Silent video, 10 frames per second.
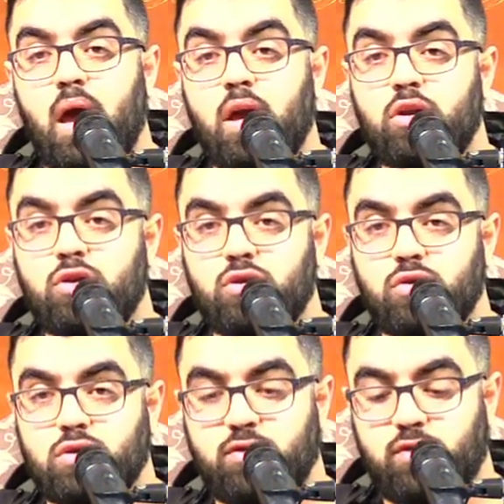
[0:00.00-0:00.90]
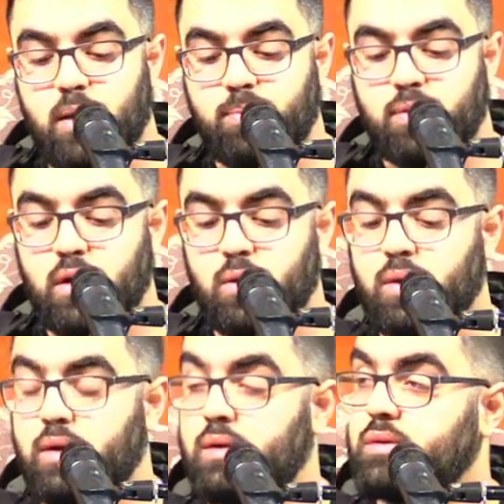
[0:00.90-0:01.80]
Angels flapped their
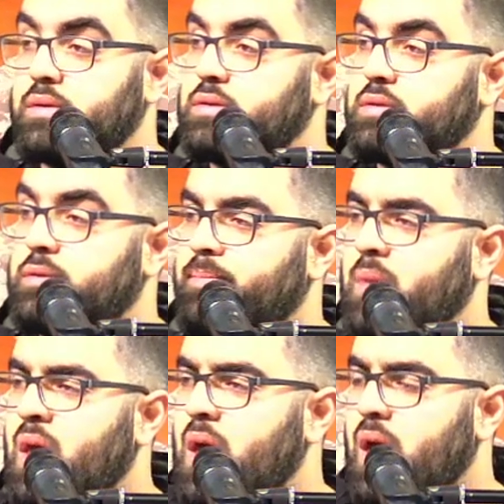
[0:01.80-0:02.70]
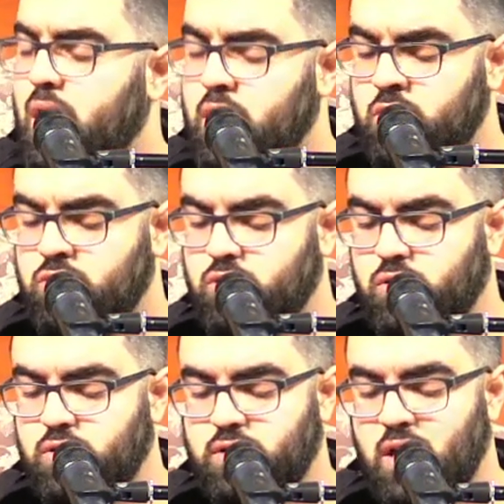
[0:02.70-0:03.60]
wings.
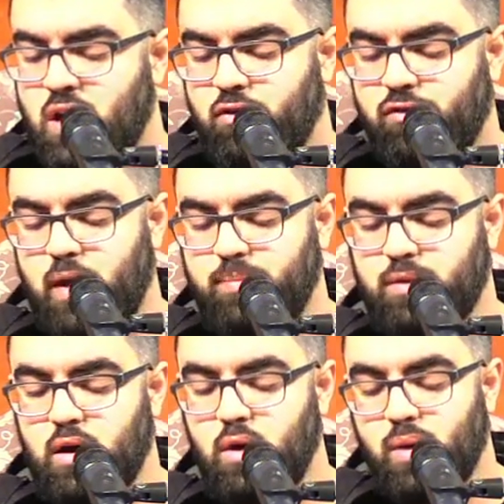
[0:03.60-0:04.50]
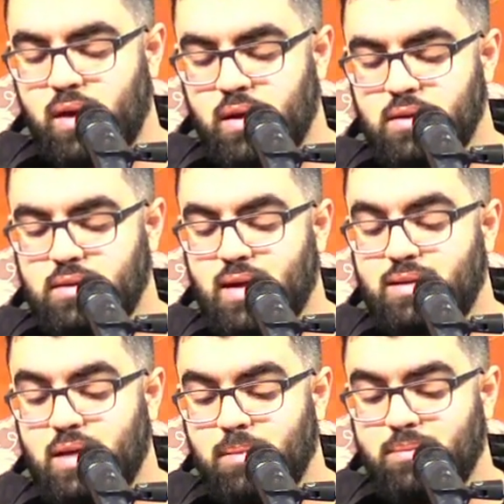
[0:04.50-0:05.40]
Angels flap their wings,
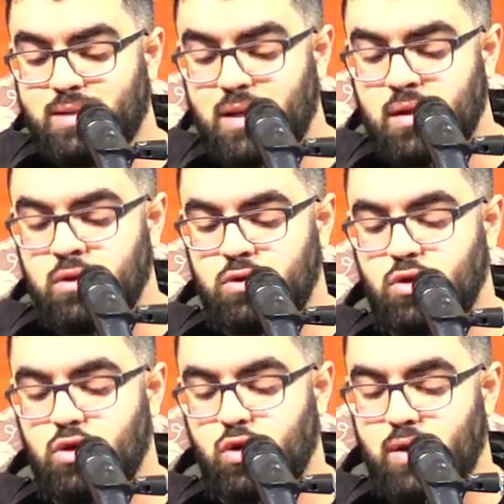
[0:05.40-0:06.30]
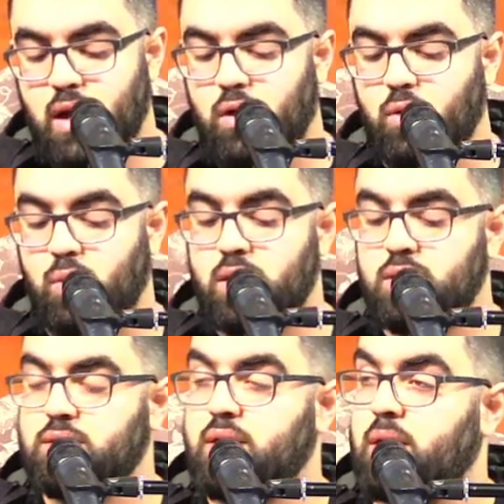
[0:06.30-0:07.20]
attempting to create
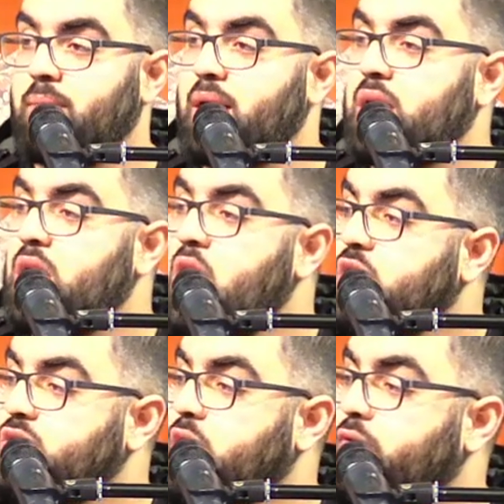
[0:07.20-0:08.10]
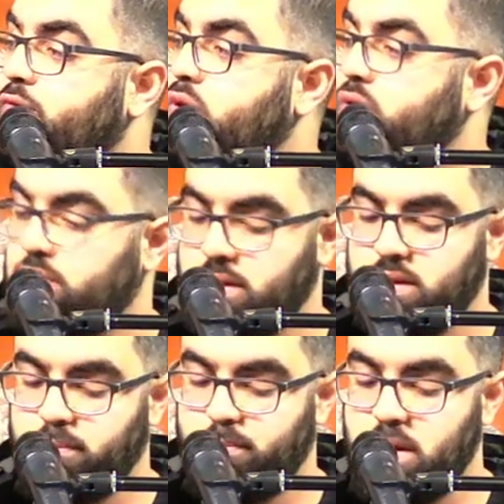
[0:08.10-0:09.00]
winds that may divert the
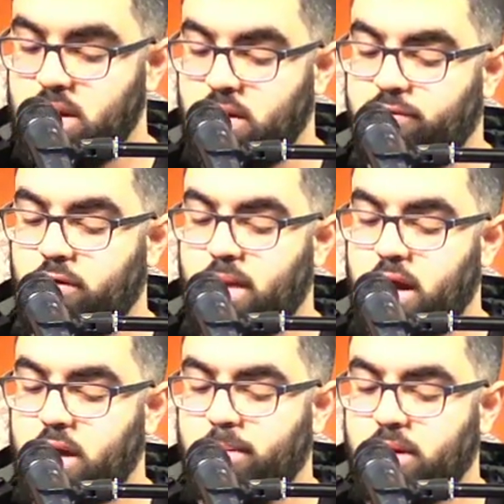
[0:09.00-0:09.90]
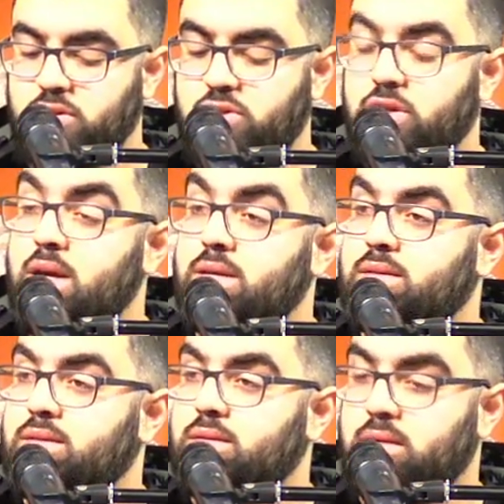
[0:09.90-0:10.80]
spear from Akbar's
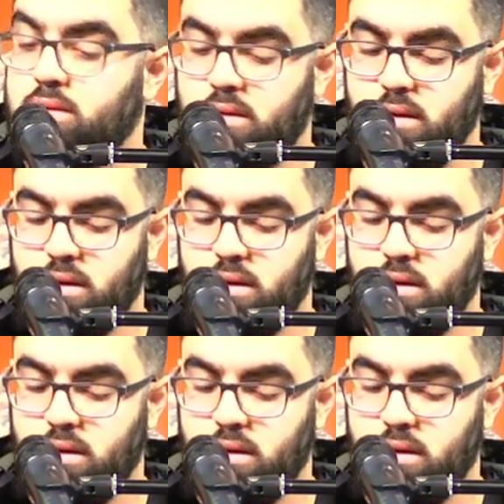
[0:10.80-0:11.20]
chest.